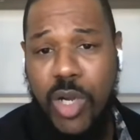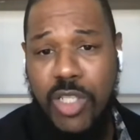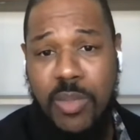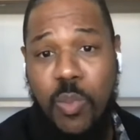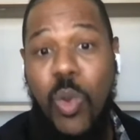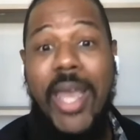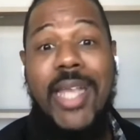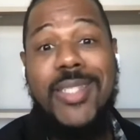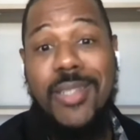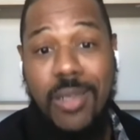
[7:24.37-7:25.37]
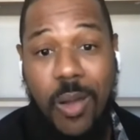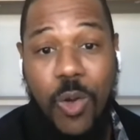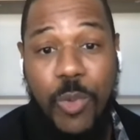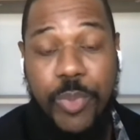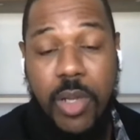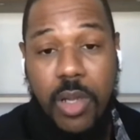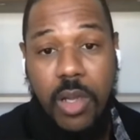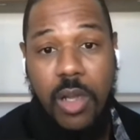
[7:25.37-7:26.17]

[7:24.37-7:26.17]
or what are some ways to cope